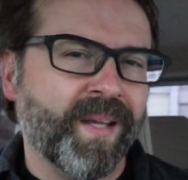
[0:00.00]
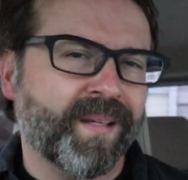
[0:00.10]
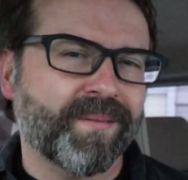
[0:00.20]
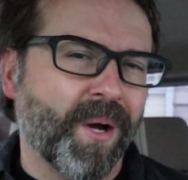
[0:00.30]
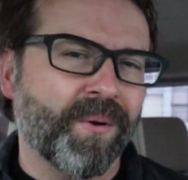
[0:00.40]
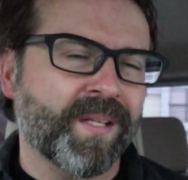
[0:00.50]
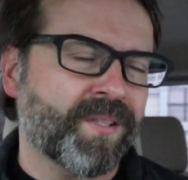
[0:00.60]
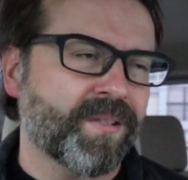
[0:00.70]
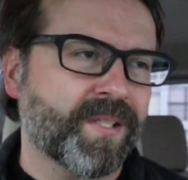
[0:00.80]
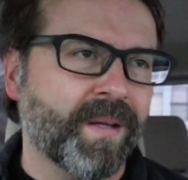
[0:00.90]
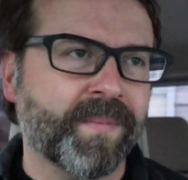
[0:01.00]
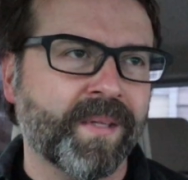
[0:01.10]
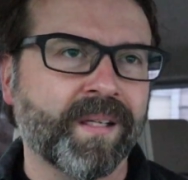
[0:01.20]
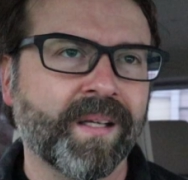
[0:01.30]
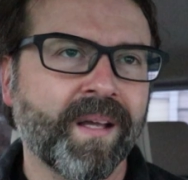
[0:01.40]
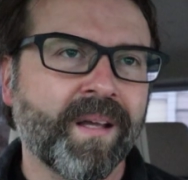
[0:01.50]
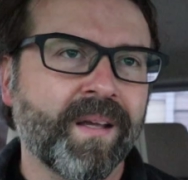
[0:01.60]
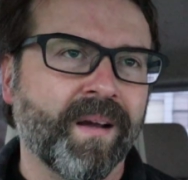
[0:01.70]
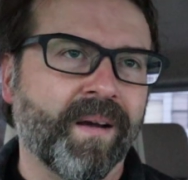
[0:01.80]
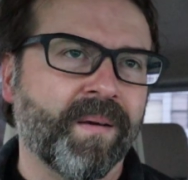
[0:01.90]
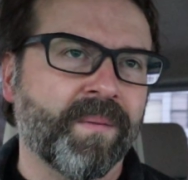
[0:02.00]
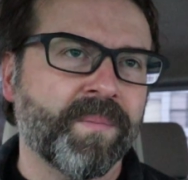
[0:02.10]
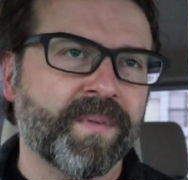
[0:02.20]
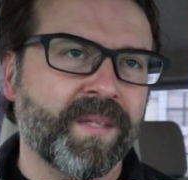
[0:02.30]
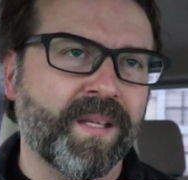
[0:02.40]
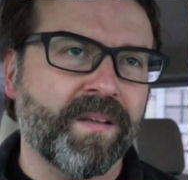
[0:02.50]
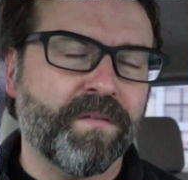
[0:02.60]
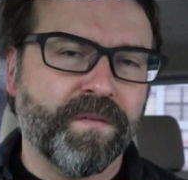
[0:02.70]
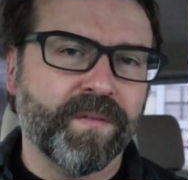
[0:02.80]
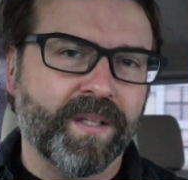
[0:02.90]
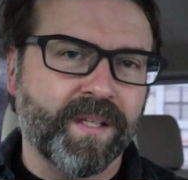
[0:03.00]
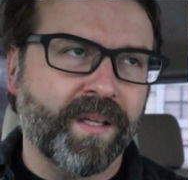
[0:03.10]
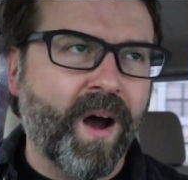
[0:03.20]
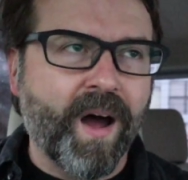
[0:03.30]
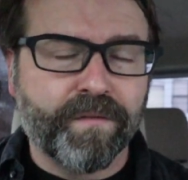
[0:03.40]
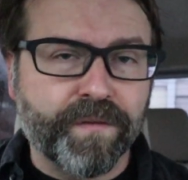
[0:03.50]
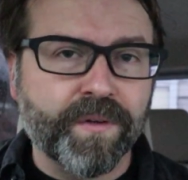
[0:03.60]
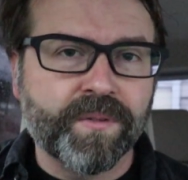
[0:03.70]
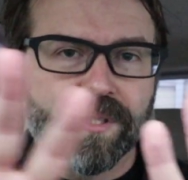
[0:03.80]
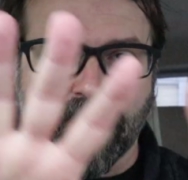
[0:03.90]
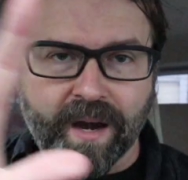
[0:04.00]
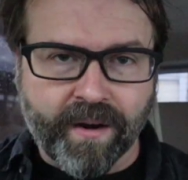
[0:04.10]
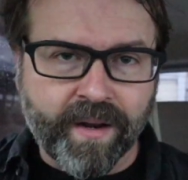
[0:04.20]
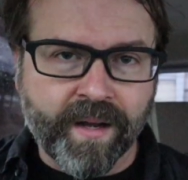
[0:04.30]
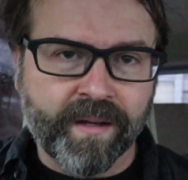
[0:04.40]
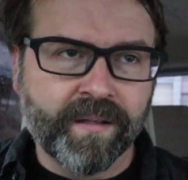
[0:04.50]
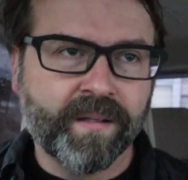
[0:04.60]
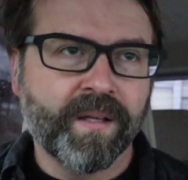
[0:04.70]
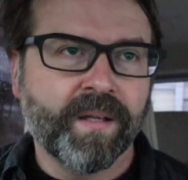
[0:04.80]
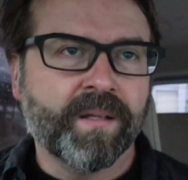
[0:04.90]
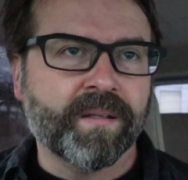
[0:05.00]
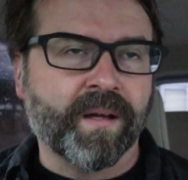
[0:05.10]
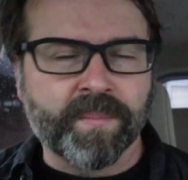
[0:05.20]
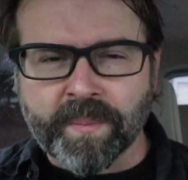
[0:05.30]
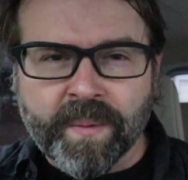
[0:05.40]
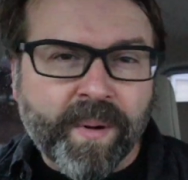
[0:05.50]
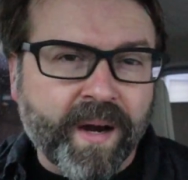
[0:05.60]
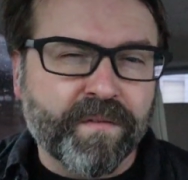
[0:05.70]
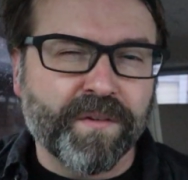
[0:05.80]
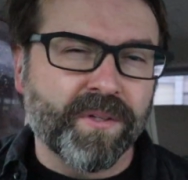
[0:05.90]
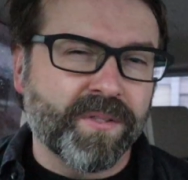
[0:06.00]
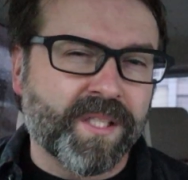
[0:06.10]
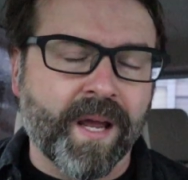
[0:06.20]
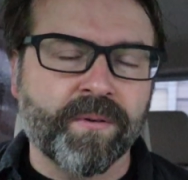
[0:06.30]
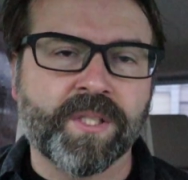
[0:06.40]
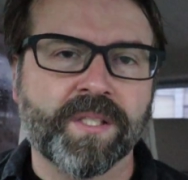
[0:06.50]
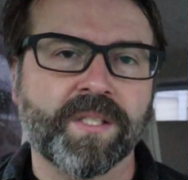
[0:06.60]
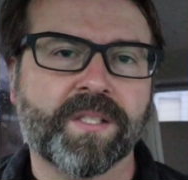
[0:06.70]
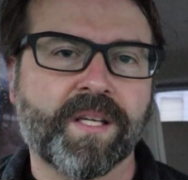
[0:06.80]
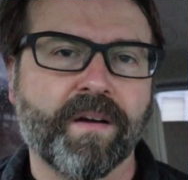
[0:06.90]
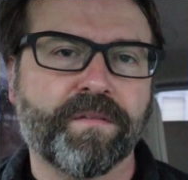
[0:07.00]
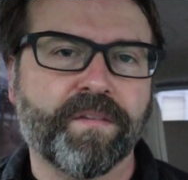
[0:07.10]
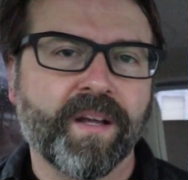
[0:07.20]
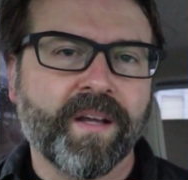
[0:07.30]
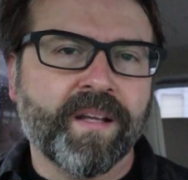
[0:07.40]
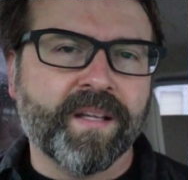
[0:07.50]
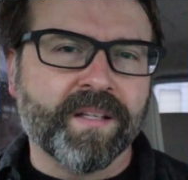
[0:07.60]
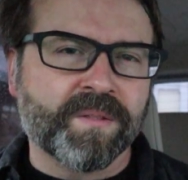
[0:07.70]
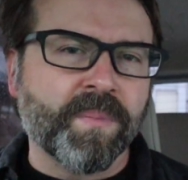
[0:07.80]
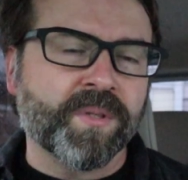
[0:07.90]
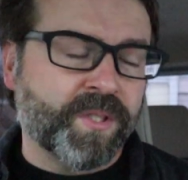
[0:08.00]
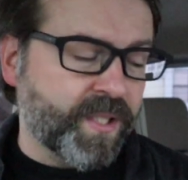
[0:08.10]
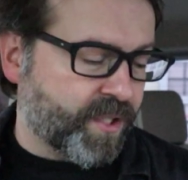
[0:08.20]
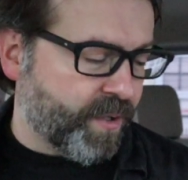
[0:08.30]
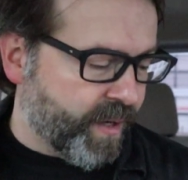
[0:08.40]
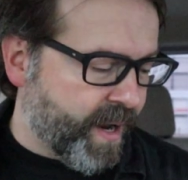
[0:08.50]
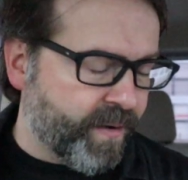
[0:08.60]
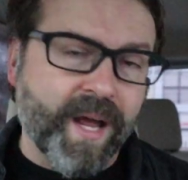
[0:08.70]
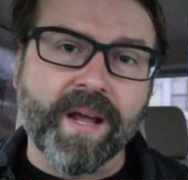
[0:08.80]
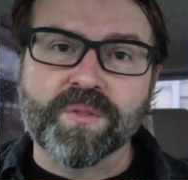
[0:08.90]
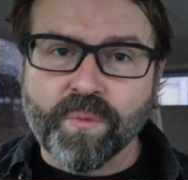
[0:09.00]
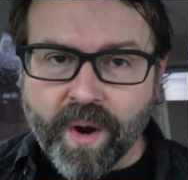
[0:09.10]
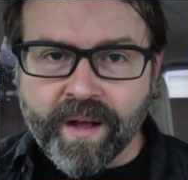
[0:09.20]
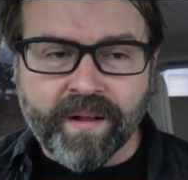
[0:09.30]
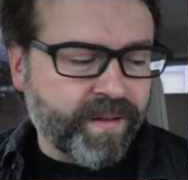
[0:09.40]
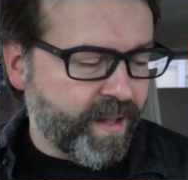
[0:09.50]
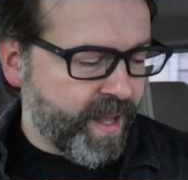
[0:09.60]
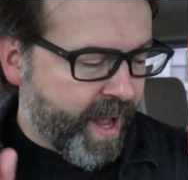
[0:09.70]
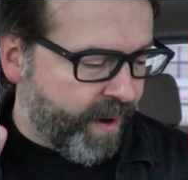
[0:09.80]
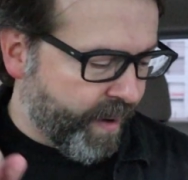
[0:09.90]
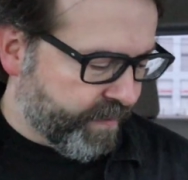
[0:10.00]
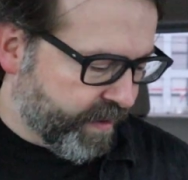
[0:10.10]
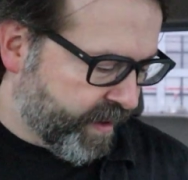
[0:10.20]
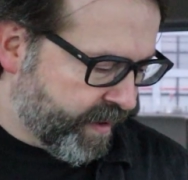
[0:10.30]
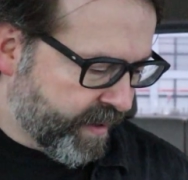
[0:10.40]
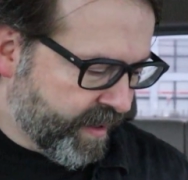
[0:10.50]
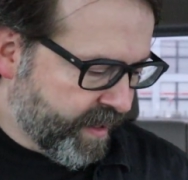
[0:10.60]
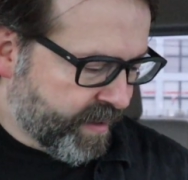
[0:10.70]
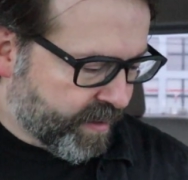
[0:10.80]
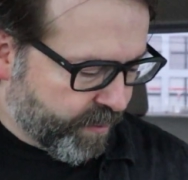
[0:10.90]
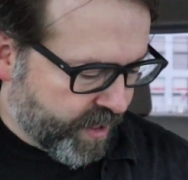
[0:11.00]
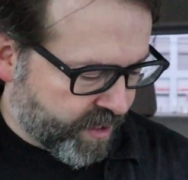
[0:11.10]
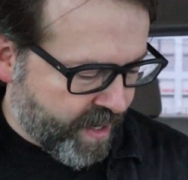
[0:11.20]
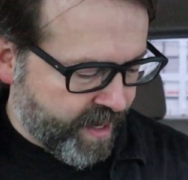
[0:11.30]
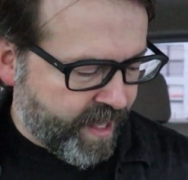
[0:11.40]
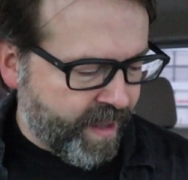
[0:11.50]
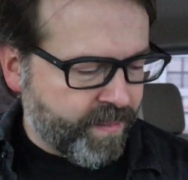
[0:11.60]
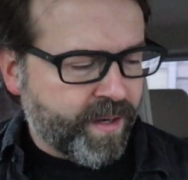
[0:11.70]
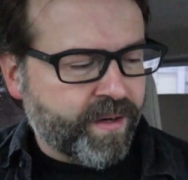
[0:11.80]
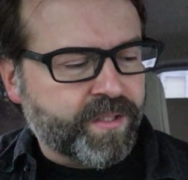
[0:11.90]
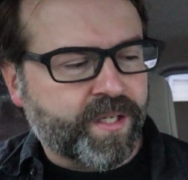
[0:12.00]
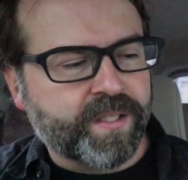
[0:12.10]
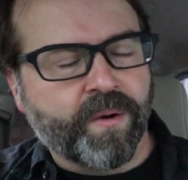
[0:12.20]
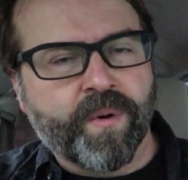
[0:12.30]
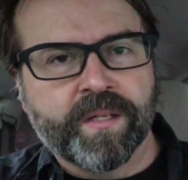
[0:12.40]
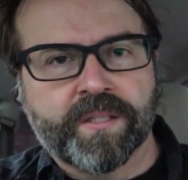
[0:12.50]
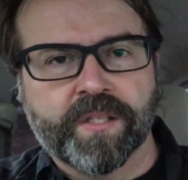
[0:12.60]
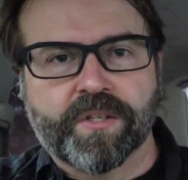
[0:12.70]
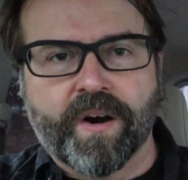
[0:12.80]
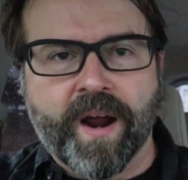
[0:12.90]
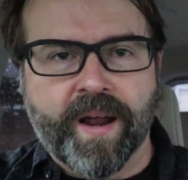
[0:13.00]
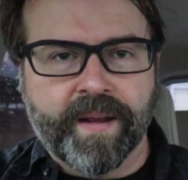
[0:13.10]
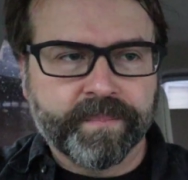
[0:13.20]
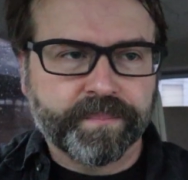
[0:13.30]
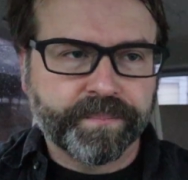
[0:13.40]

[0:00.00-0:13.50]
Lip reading: like donuts or something. The hot foods area, the prepared food, sandwiches and stuff, is mostly sold out as well. However, the reason I came here is because I wanted to try